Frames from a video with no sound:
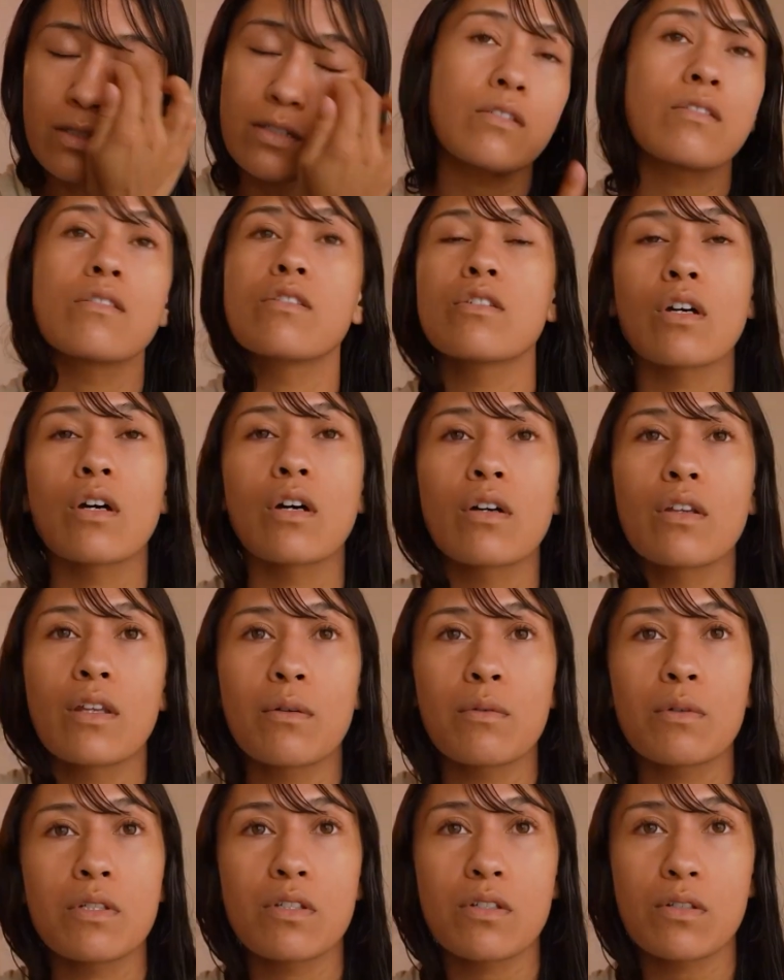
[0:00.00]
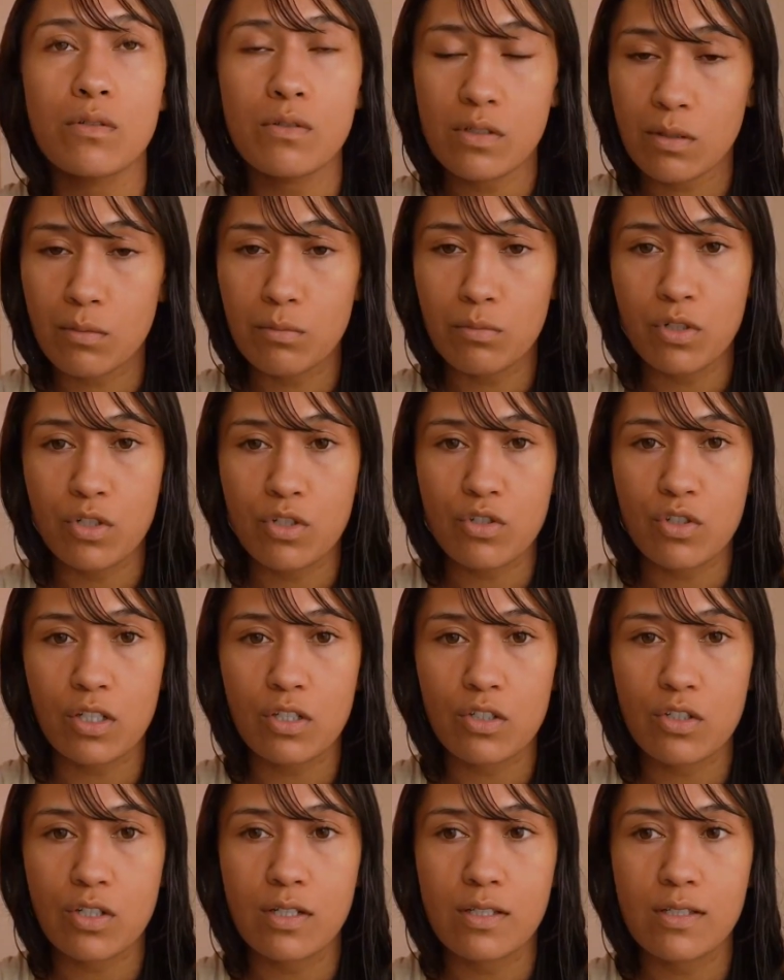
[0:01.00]
So there were still some
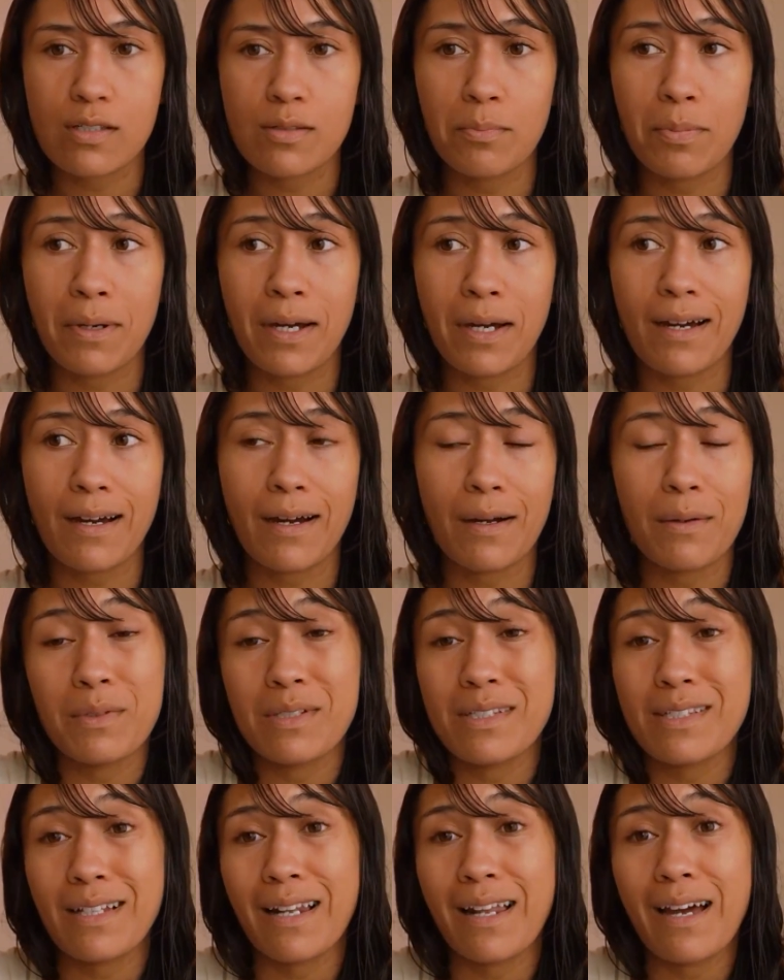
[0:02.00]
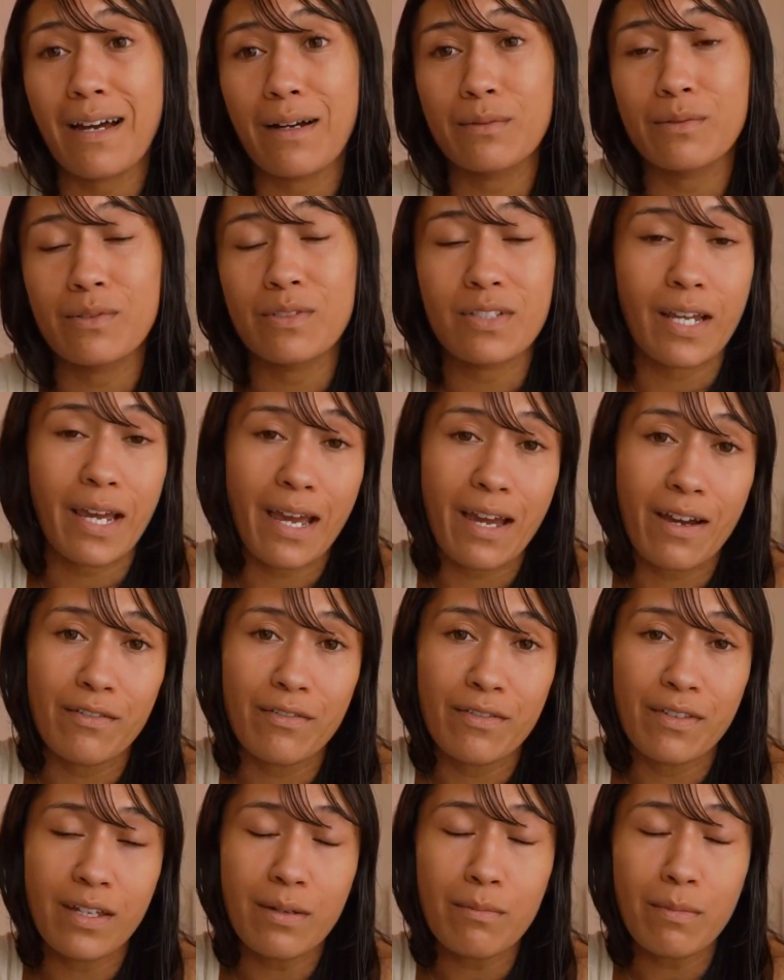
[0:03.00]
restrictions, but I was allowed to have
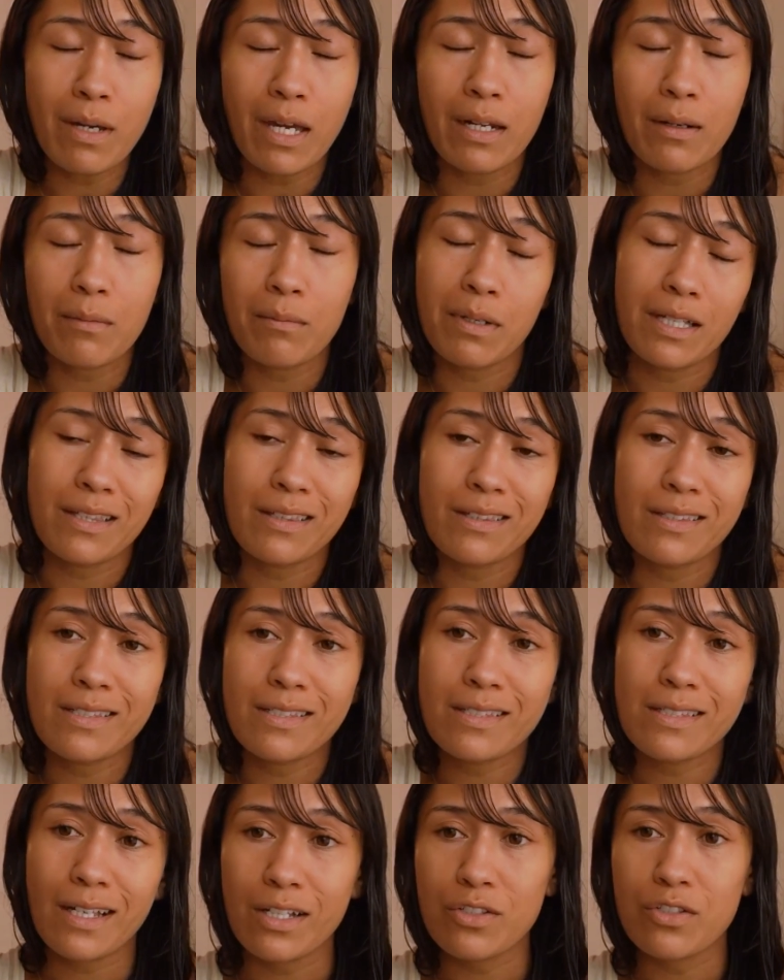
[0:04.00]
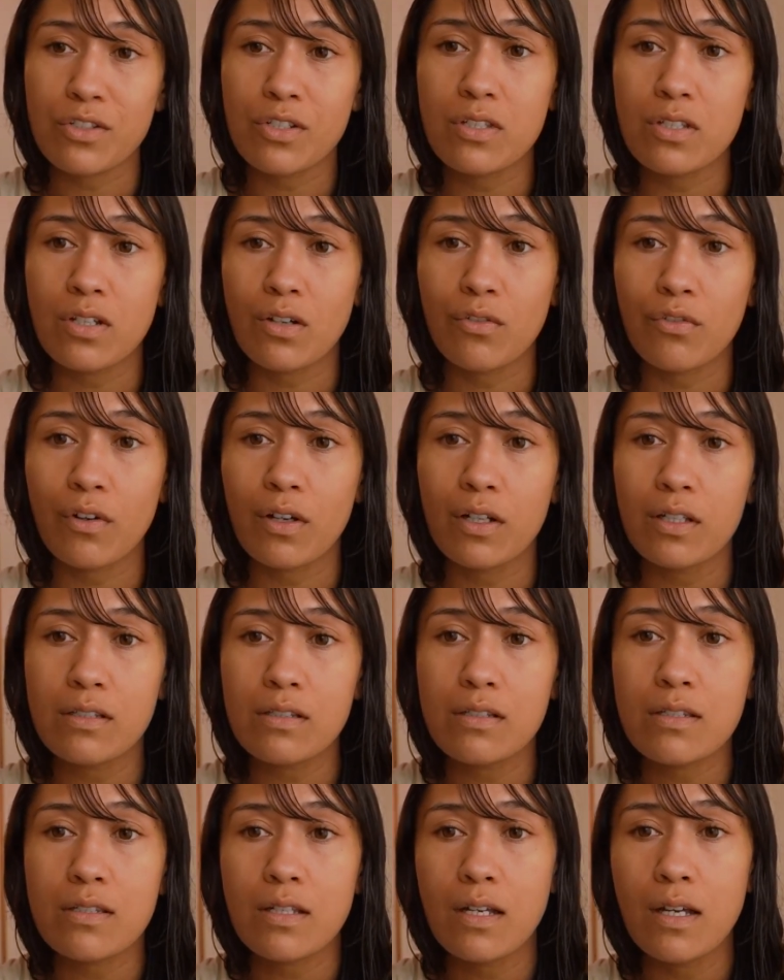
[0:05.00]
them, and it made such a
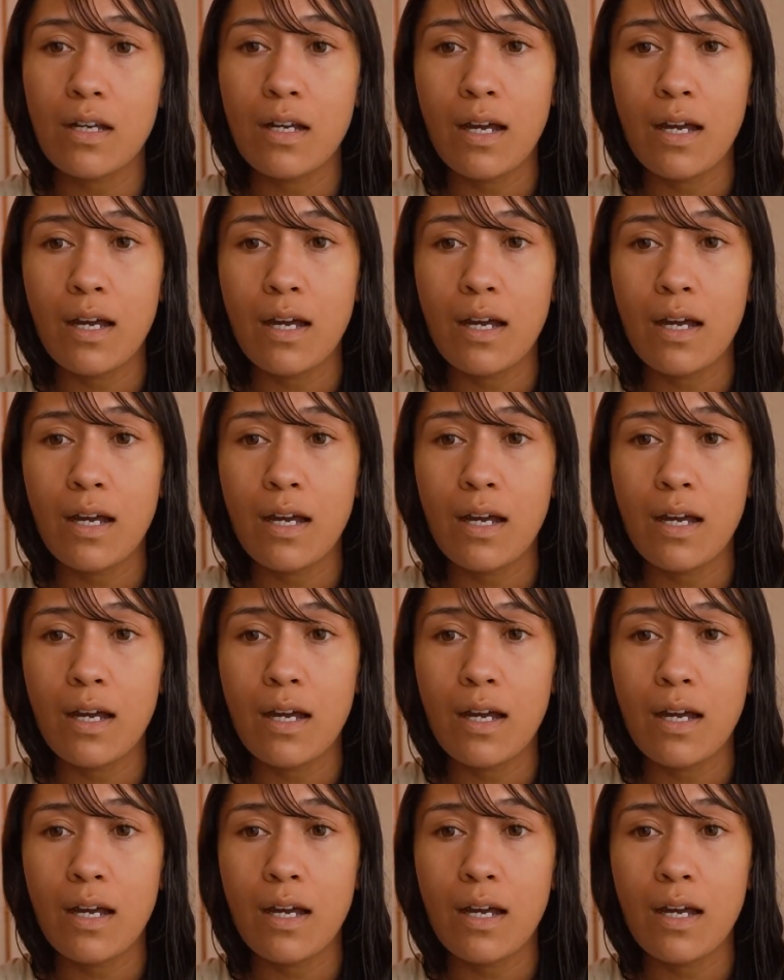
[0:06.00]
difference.